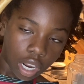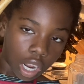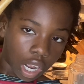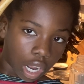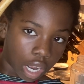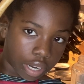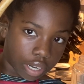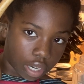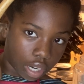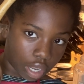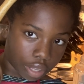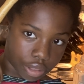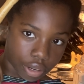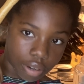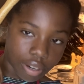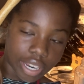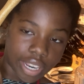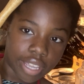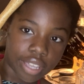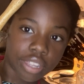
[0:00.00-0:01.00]
another
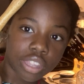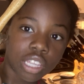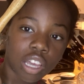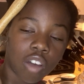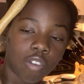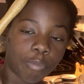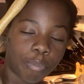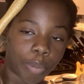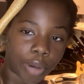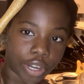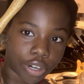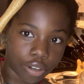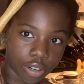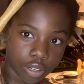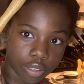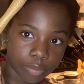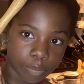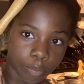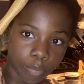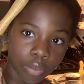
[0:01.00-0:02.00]
eighth of
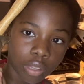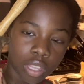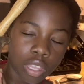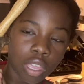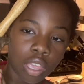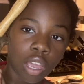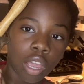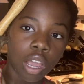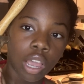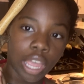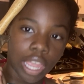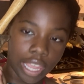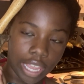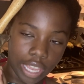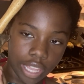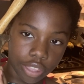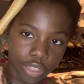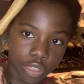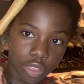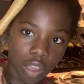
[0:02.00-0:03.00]
butter.
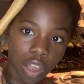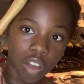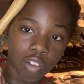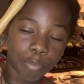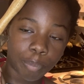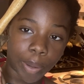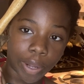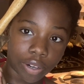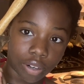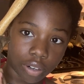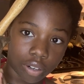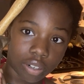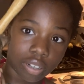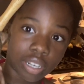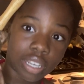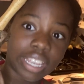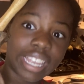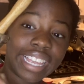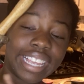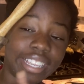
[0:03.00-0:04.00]
Eighth of butter
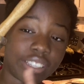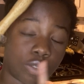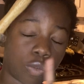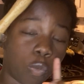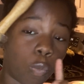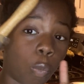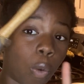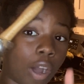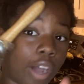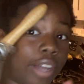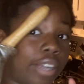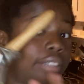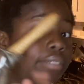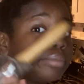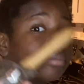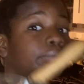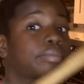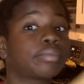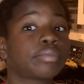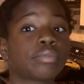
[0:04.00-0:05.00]
is 1
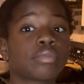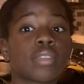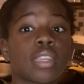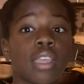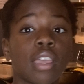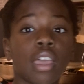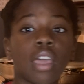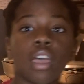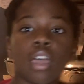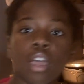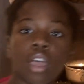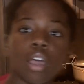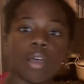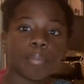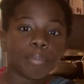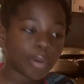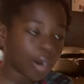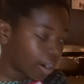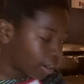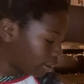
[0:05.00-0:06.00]

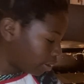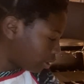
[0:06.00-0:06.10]
part